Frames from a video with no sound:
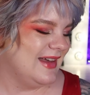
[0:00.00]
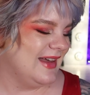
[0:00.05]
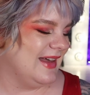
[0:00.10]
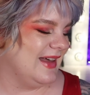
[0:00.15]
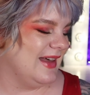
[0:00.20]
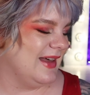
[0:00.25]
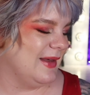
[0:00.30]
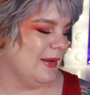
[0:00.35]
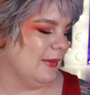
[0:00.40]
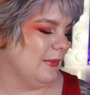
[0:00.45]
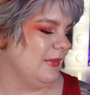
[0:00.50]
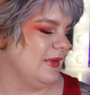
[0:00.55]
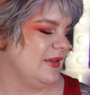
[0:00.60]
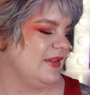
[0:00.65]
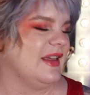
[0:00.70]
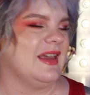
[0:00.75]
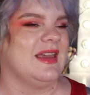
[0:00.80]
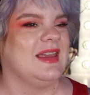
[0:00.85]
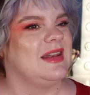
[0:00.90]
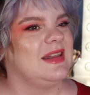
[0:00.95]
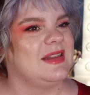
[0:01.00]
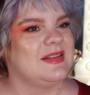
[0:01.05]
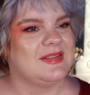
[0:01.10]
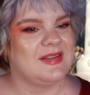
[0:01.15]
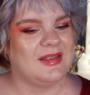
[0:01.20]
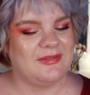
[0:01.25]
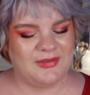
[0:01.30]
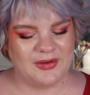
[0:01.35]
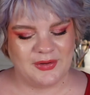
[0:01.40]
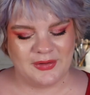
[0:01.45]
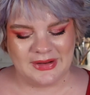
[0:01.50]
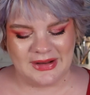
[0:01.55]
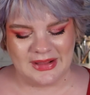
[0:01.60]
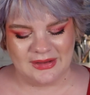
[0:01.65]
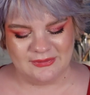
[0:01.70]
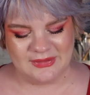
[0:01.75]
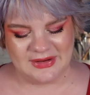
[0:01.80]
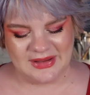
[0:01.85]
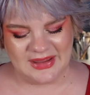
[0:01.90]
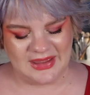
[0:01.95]
But yeah, it is very
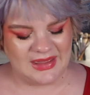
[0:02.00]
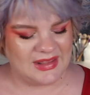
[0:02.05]
lovely,